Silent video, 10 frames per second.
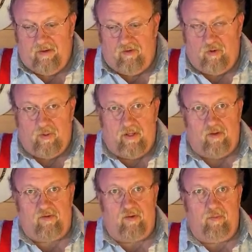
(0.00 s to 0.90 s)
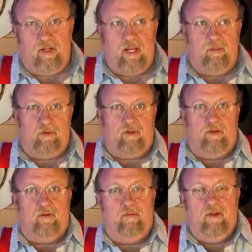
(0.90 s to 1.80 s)
doing this and being able
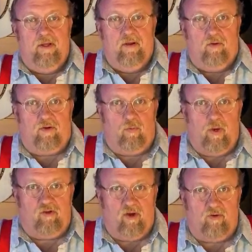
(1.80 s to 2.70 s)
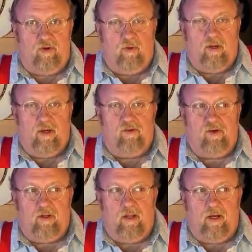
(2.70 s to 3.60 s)
to to reach out to you guys
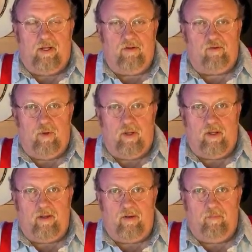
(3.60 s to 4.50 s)
online this way,